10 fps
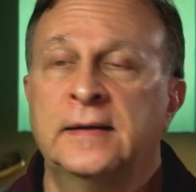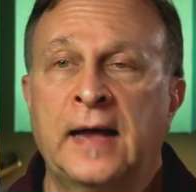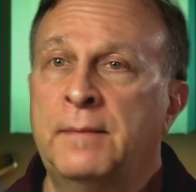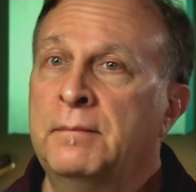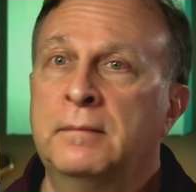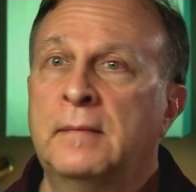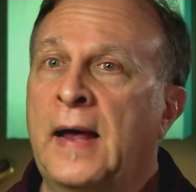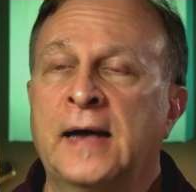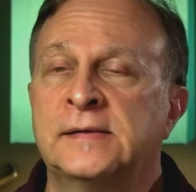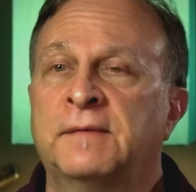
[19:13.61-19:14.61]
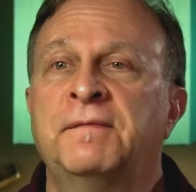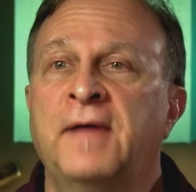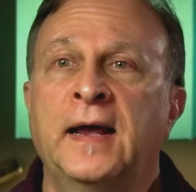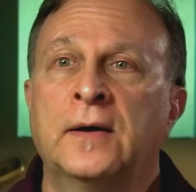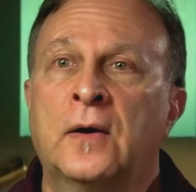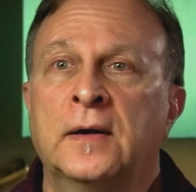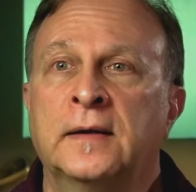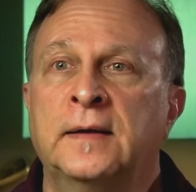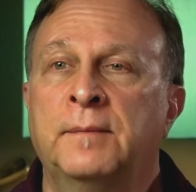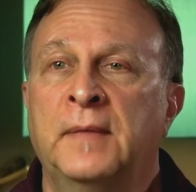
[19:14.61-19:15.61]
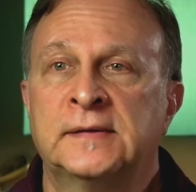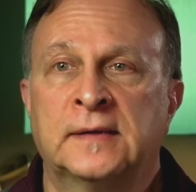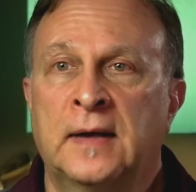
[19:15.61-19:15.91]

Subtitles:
that has a fan on it that makes